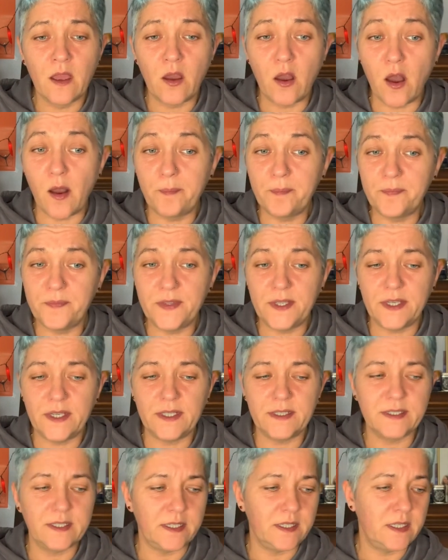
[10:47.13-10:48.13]

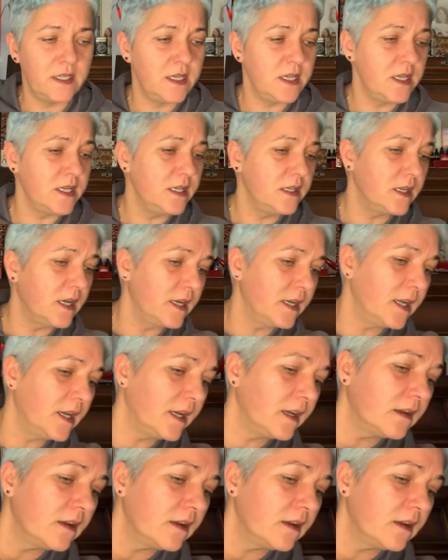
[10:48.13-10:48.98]
optics and heat and, and